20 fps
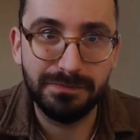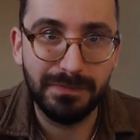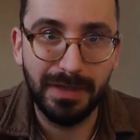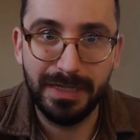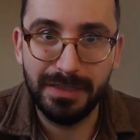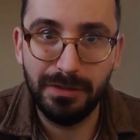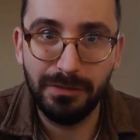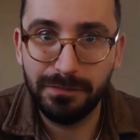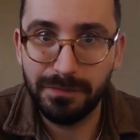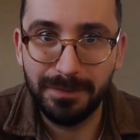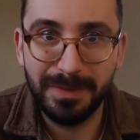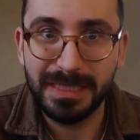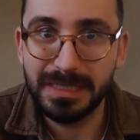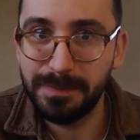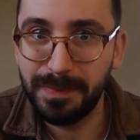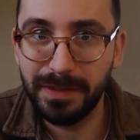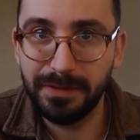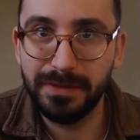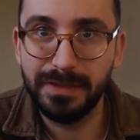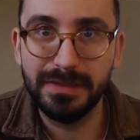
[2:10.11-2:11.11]
I know from
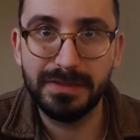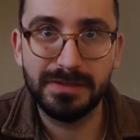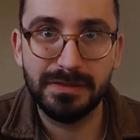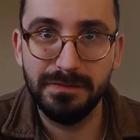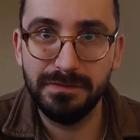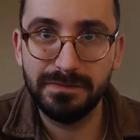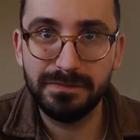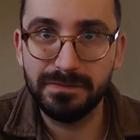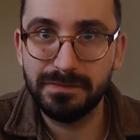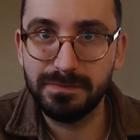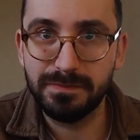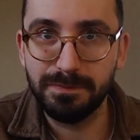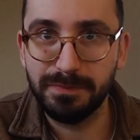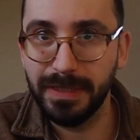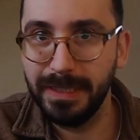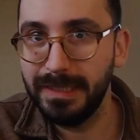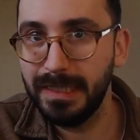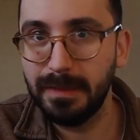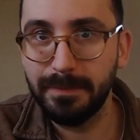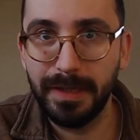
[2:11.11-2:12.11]
experience of
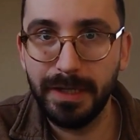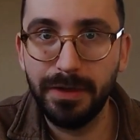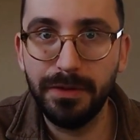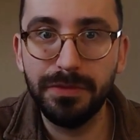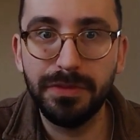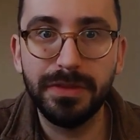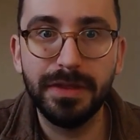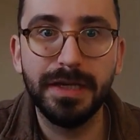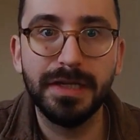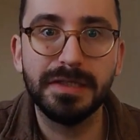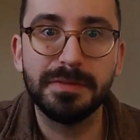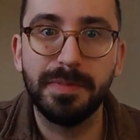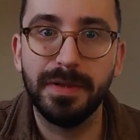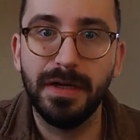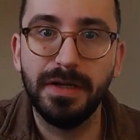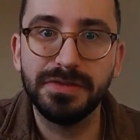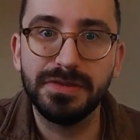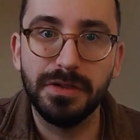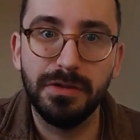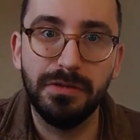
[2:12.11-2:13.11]
blending my own things, but
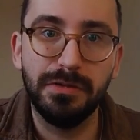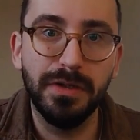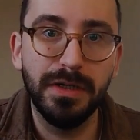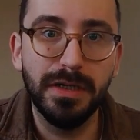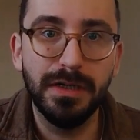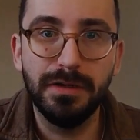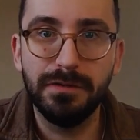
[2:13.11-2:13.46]
also